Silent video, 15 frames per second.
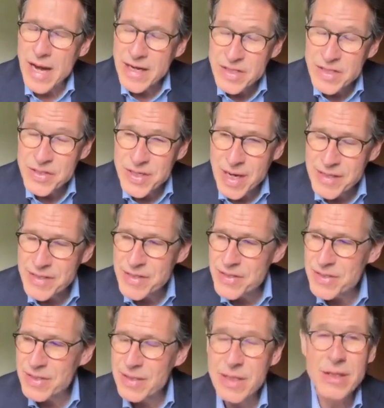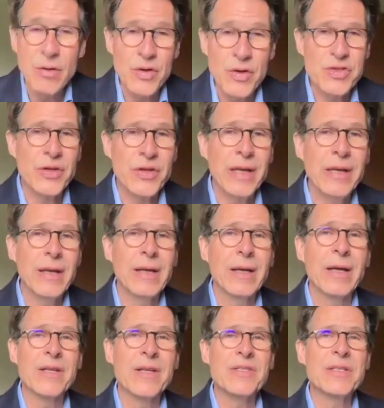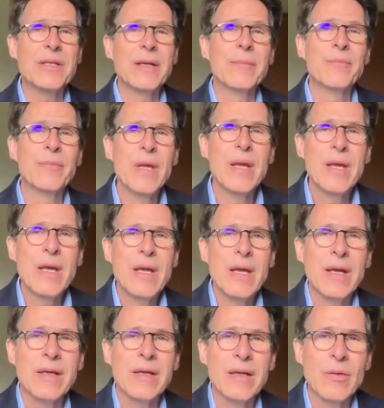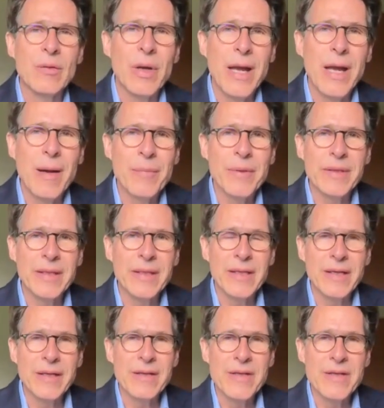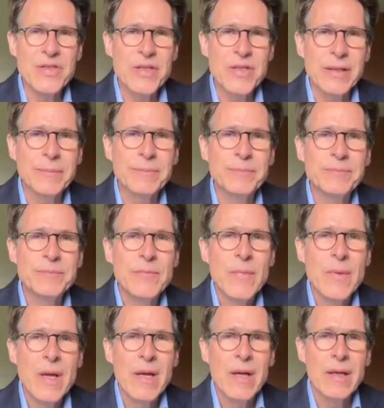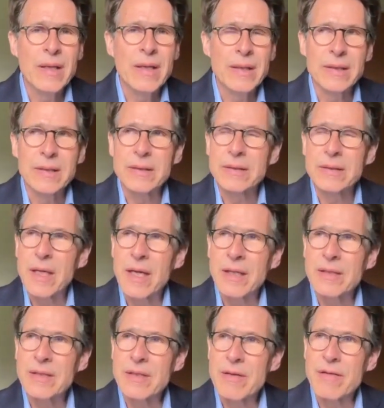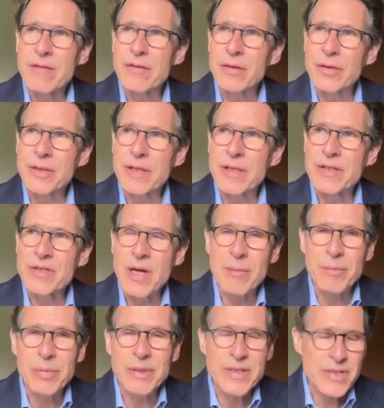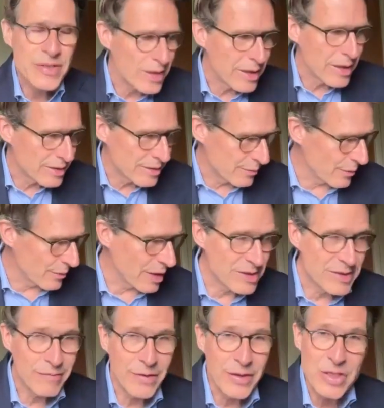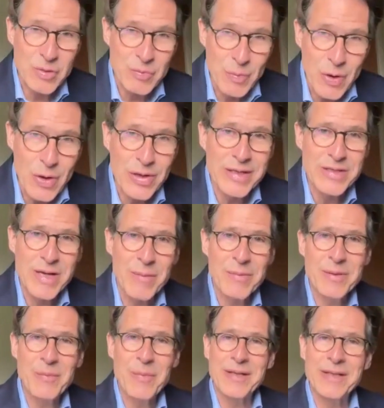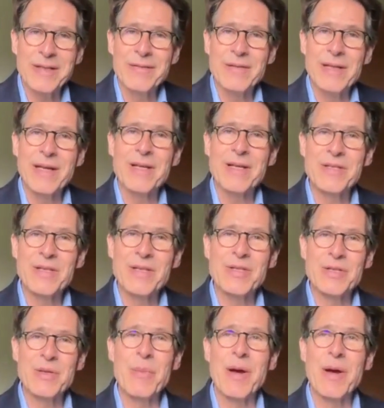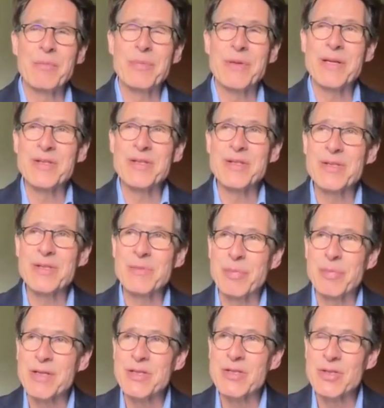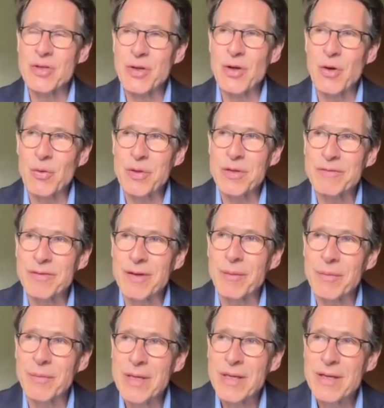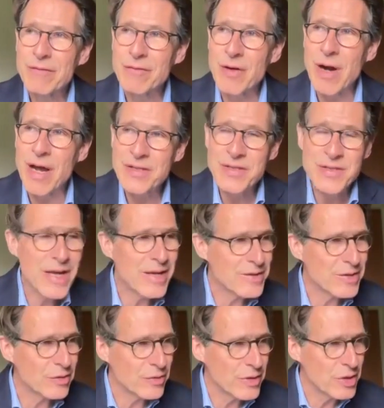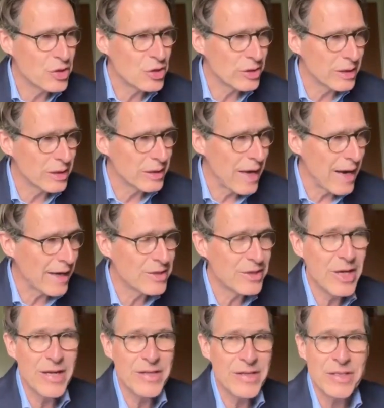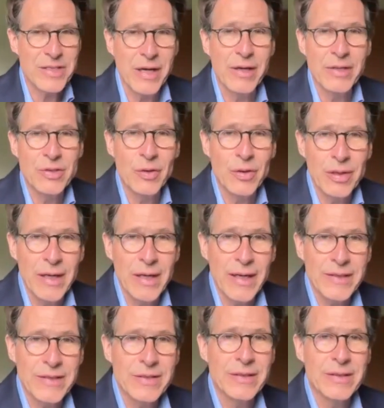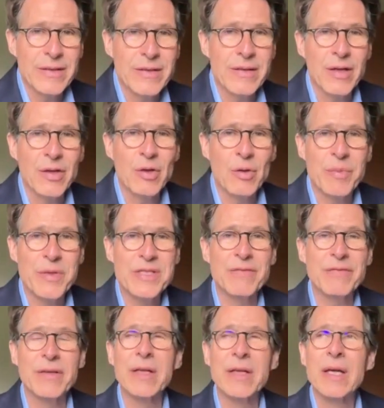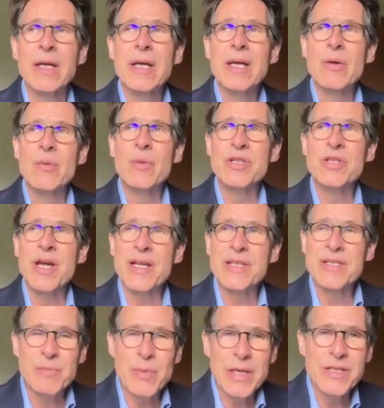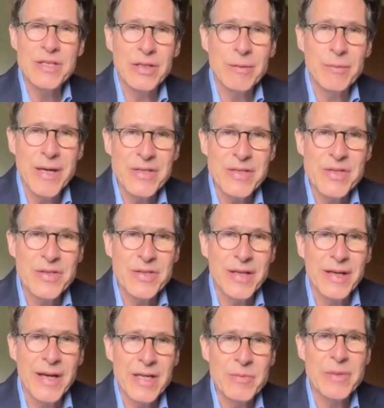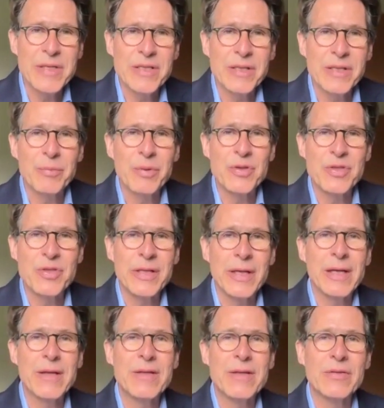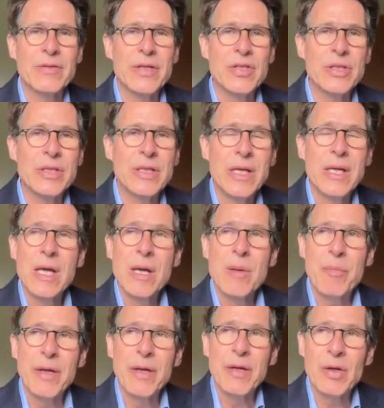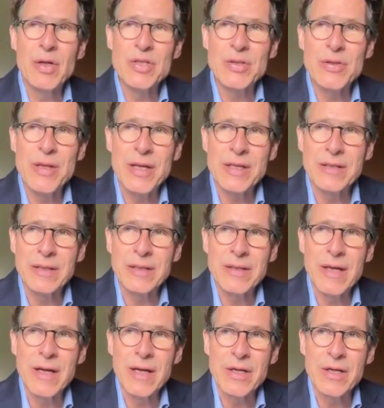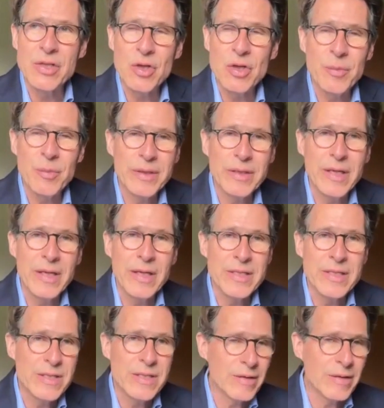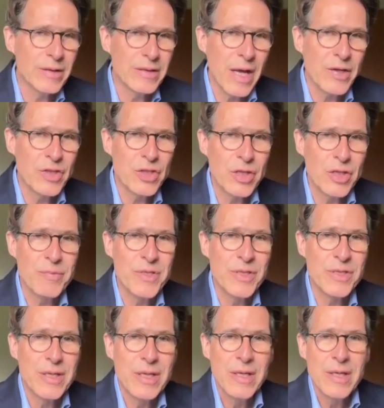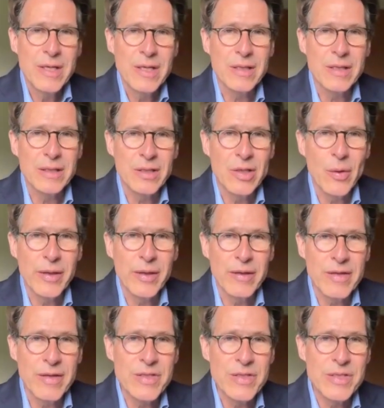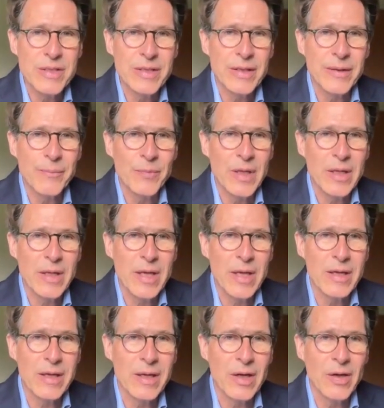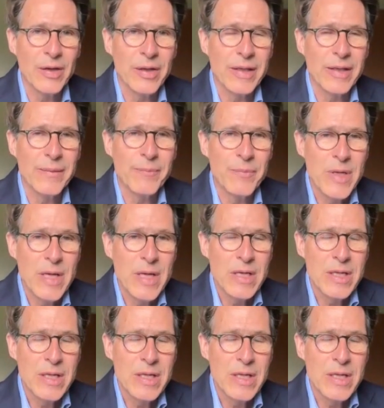exercises in Australia last year, and it will happen again this year. And the third example is that it's a very small example, but nevertheless, it's about presence. And presence not only from France as a regional actor, as a territorial actor in the Indo-Pacific, which has military bases and has military personnel in the region, but also that there are German and Dutch ships going this year on